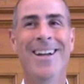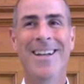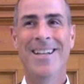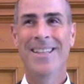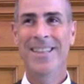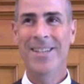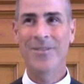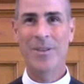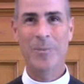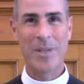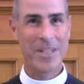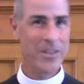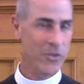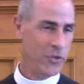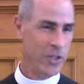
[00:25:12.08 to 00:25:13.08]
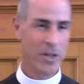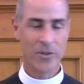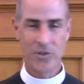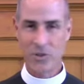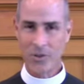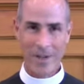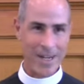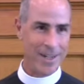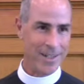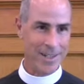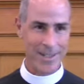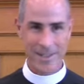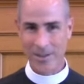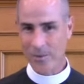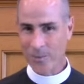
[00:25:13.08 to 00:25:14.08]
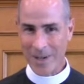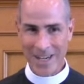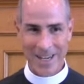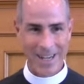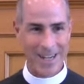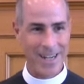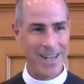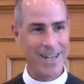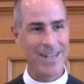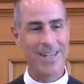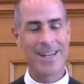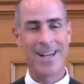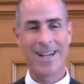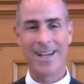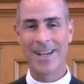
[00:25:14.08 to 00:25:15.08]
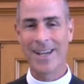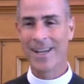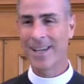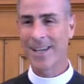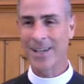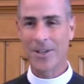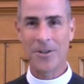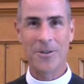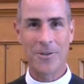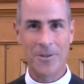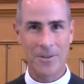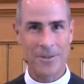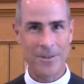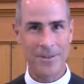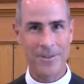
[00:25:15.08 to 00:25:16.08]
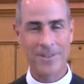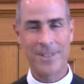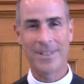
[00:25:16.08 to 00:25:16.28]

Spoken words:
leaving me, stranded in the rain, and I get cold,